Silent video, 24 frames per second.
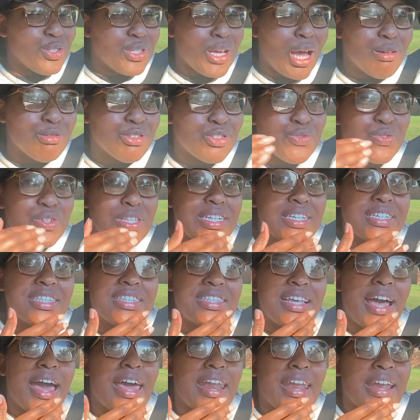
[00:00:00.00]
I was really
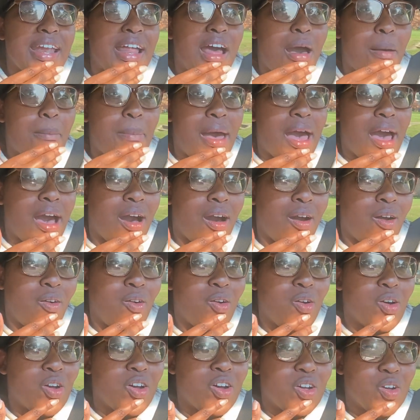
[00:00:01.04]
excited
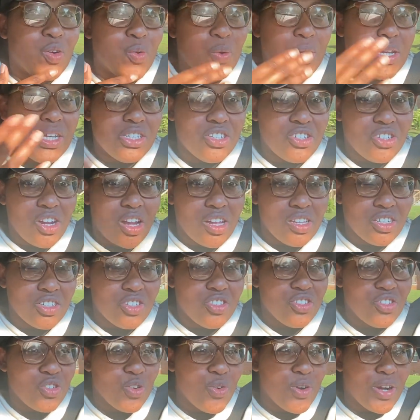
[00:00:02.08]
about Queen
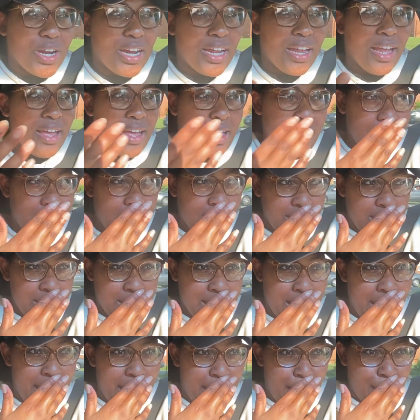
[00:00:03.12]
Charlotte's story.
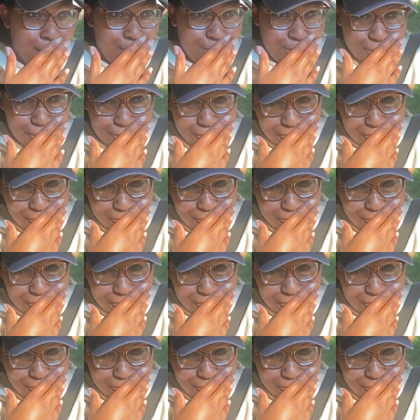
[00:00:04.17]
Now,